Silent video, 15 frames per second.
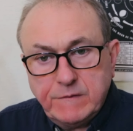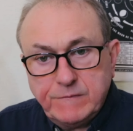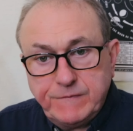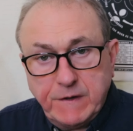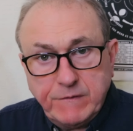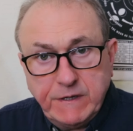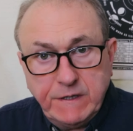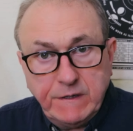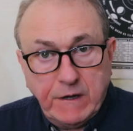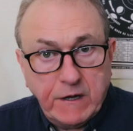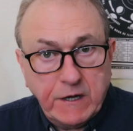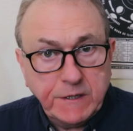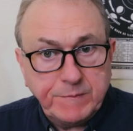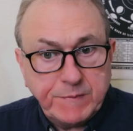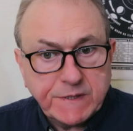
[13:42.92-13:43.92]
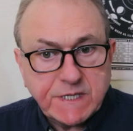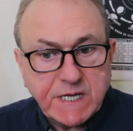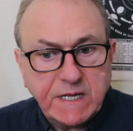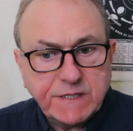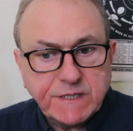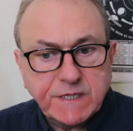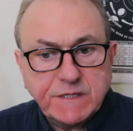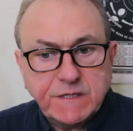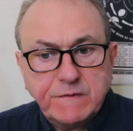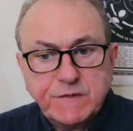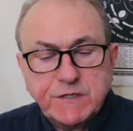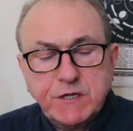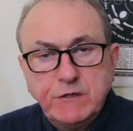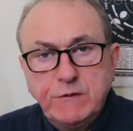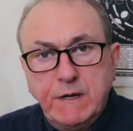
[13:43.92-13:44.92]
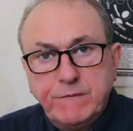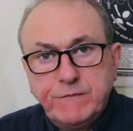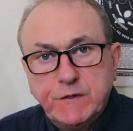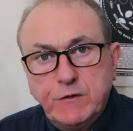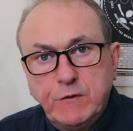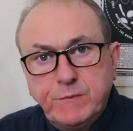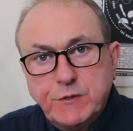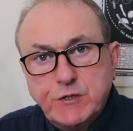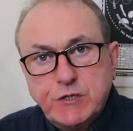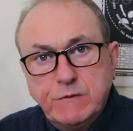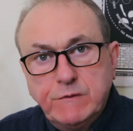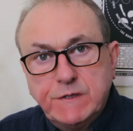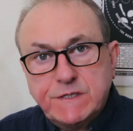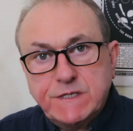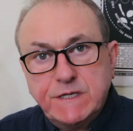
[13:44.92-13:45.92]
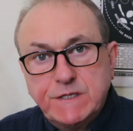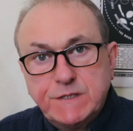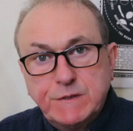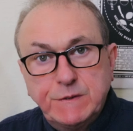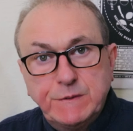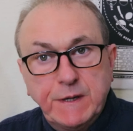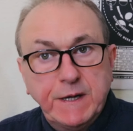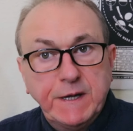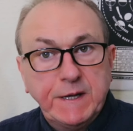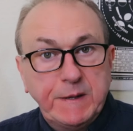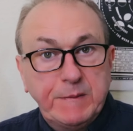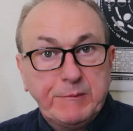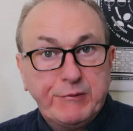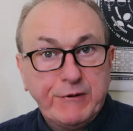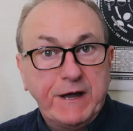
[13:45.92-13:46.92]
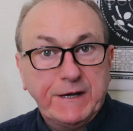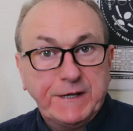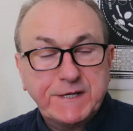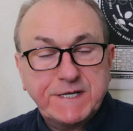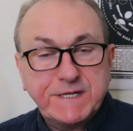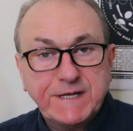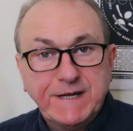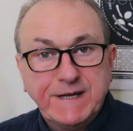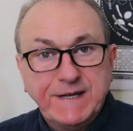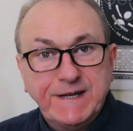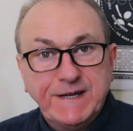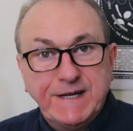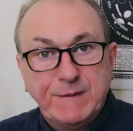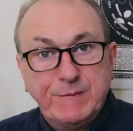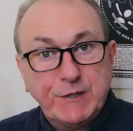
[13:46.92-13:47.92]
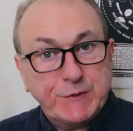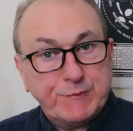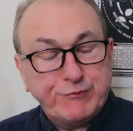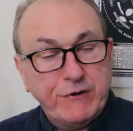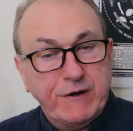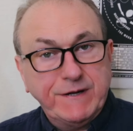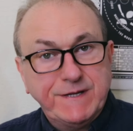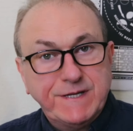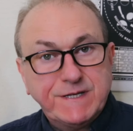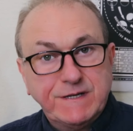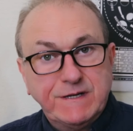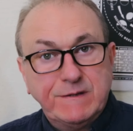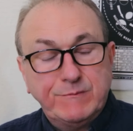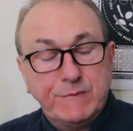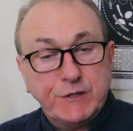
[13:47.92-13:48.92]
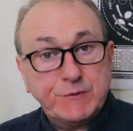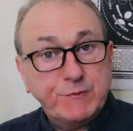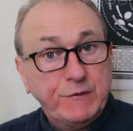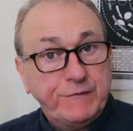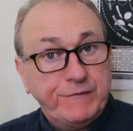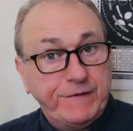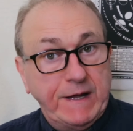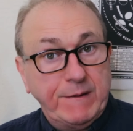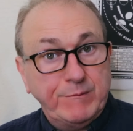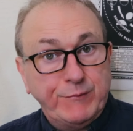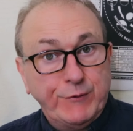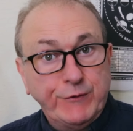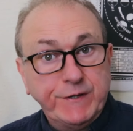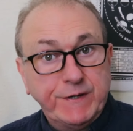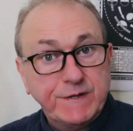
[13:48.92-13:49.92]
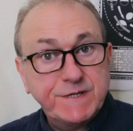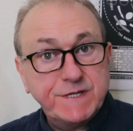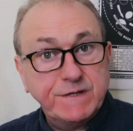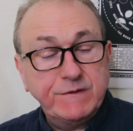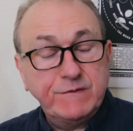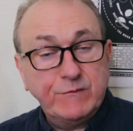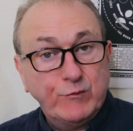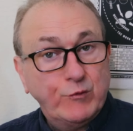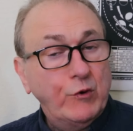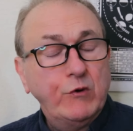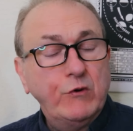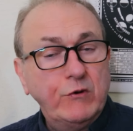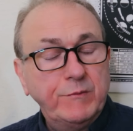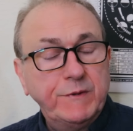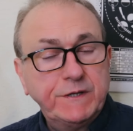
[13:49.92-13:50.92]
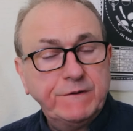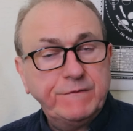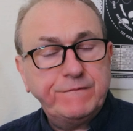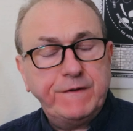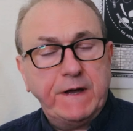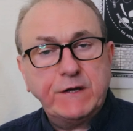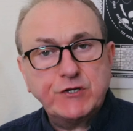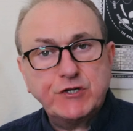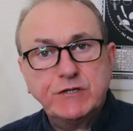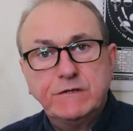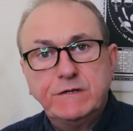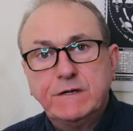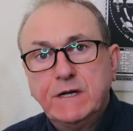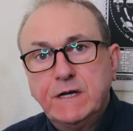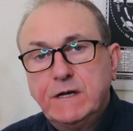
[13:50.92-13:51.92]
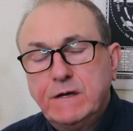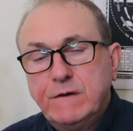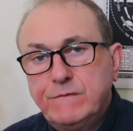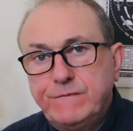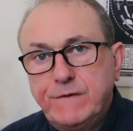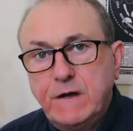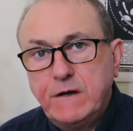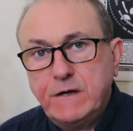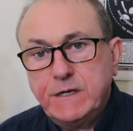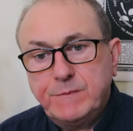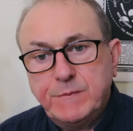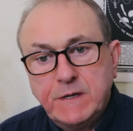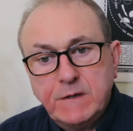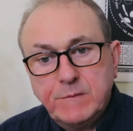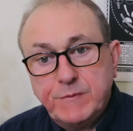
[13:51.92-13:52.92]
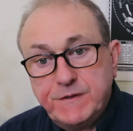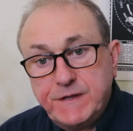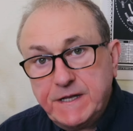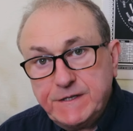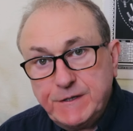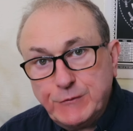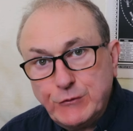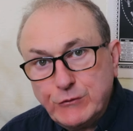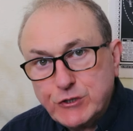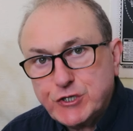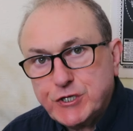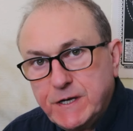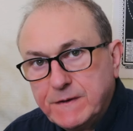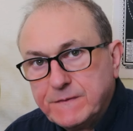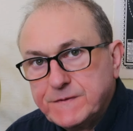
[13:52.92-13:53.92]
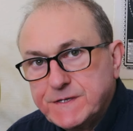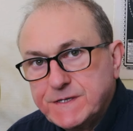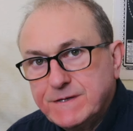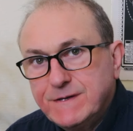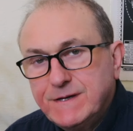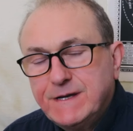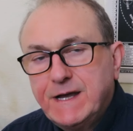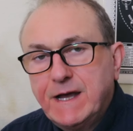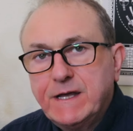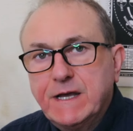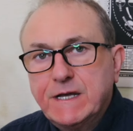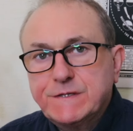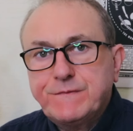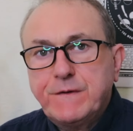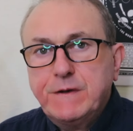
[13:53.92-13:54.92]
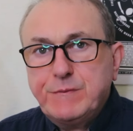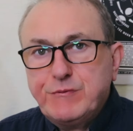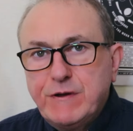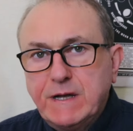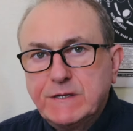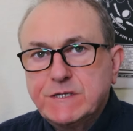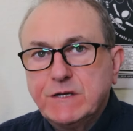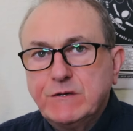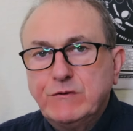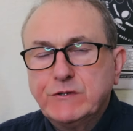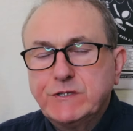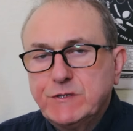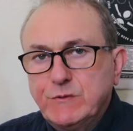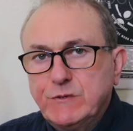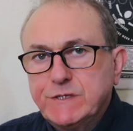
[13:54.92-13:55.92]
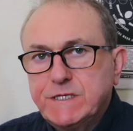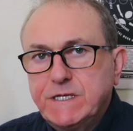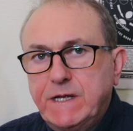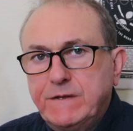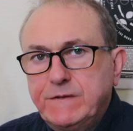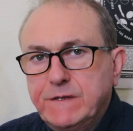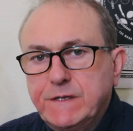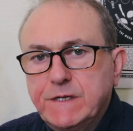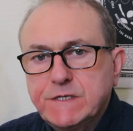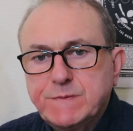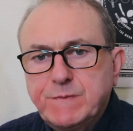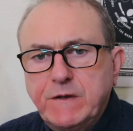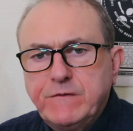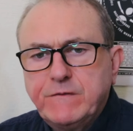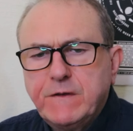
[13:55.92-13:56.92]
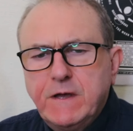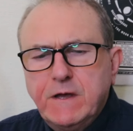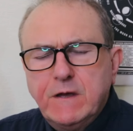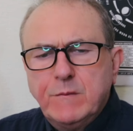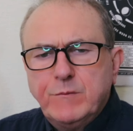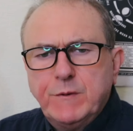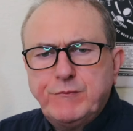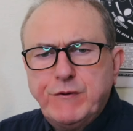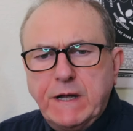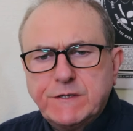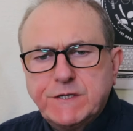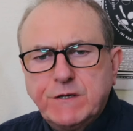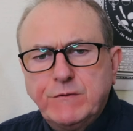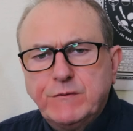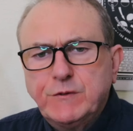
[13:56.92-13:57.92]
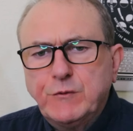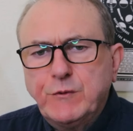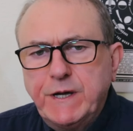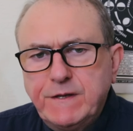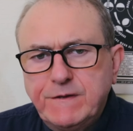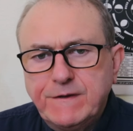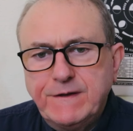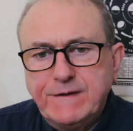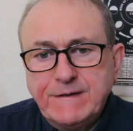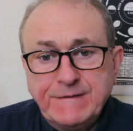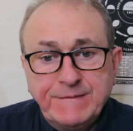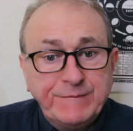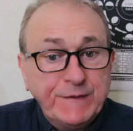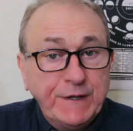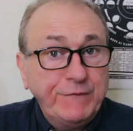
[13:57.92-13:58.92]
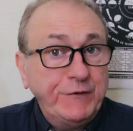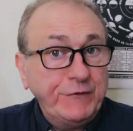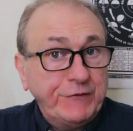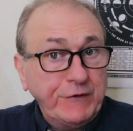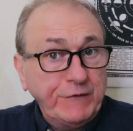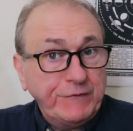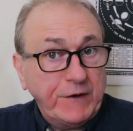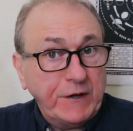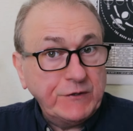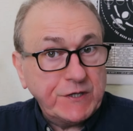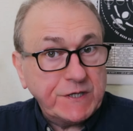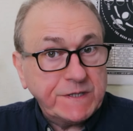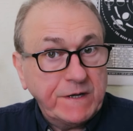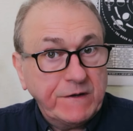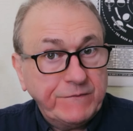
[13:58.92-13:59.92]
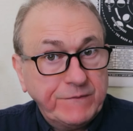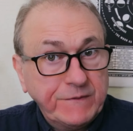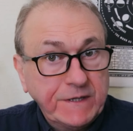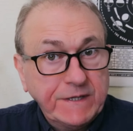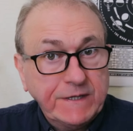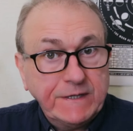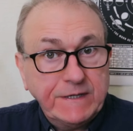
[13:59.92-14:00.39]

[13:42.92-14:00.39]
very hypersensitive. So you have an opportunity to embrace a much brighter, much more flamboyant and warm and affectionate vibe. But then it all shifts and gets very practical towards the end of this month. But practical in a way that if you do find yourself